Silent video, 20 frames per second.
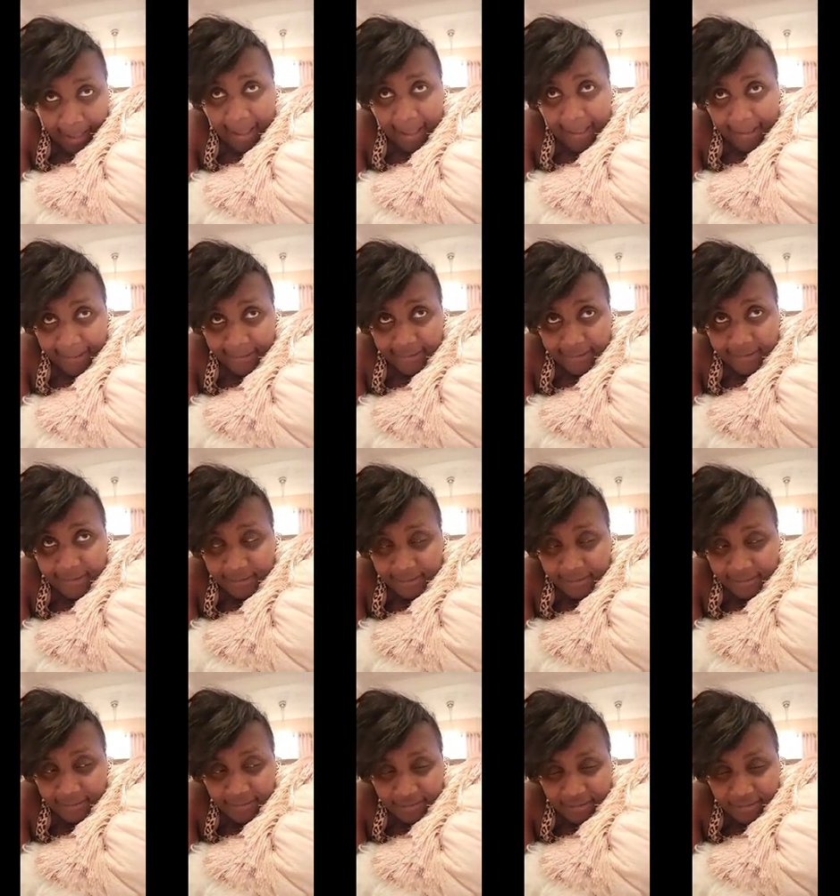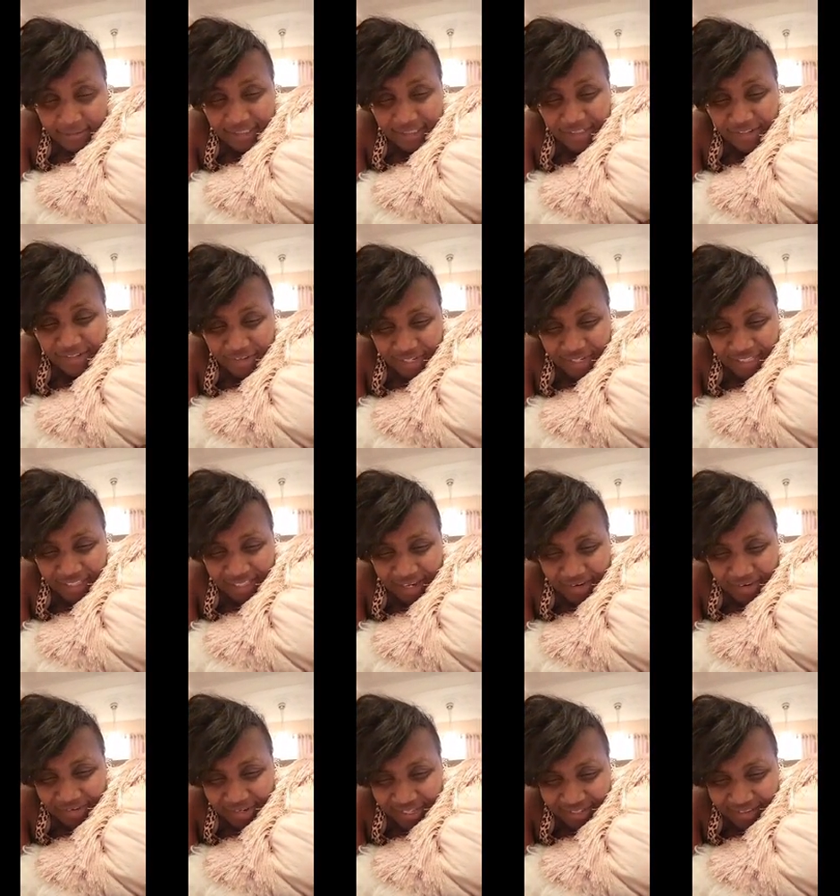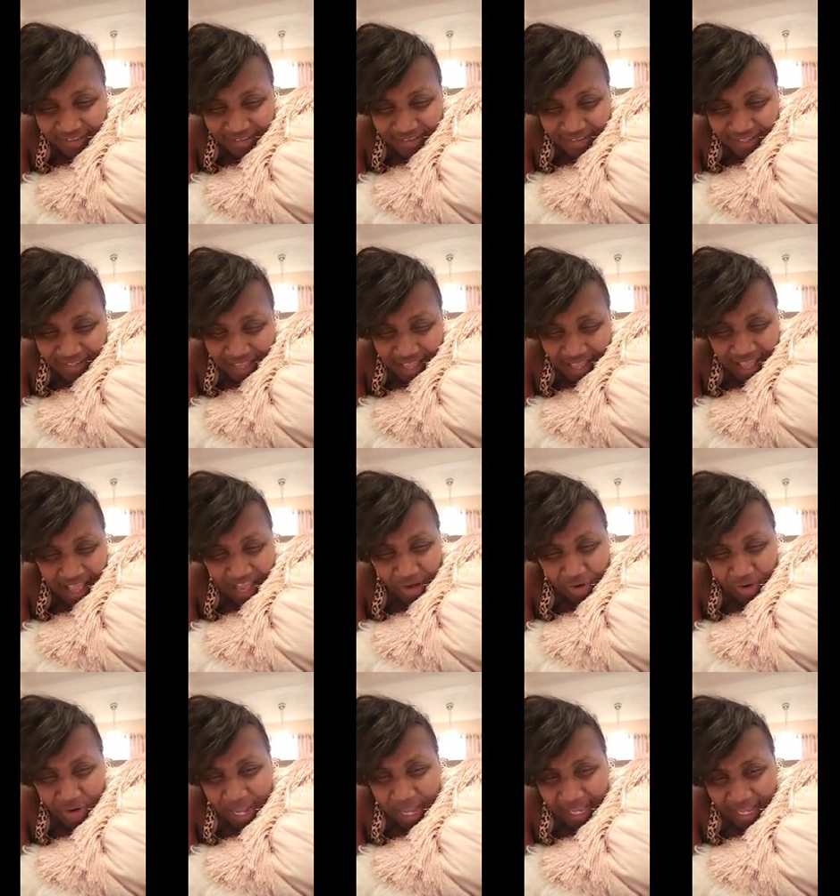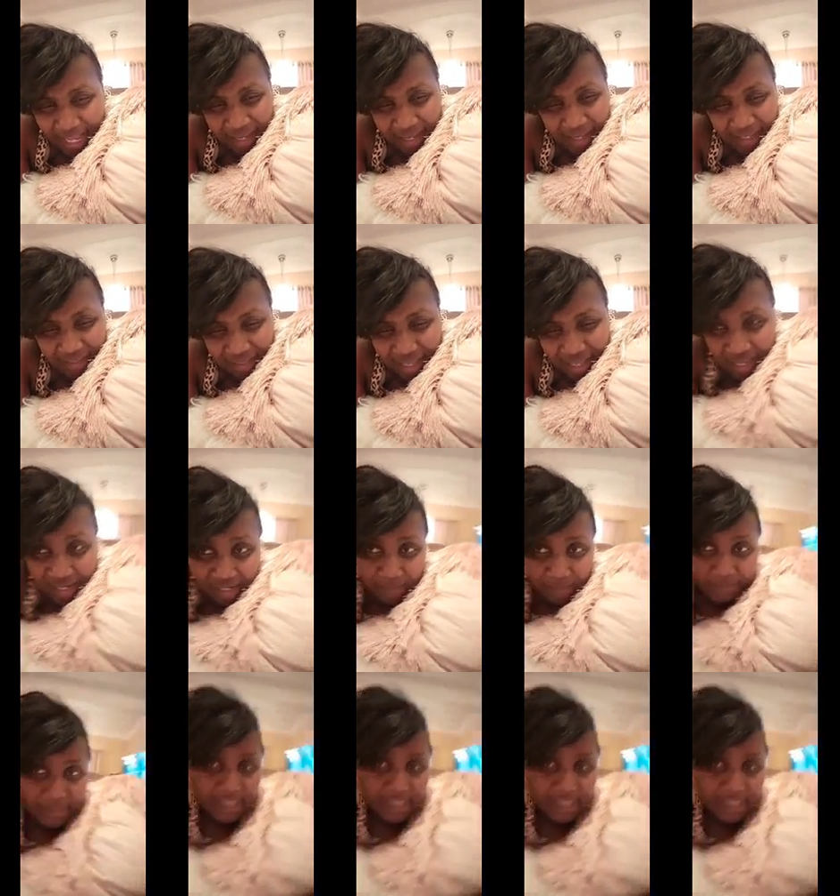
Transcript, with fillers: and the greater I go hire, I, I, me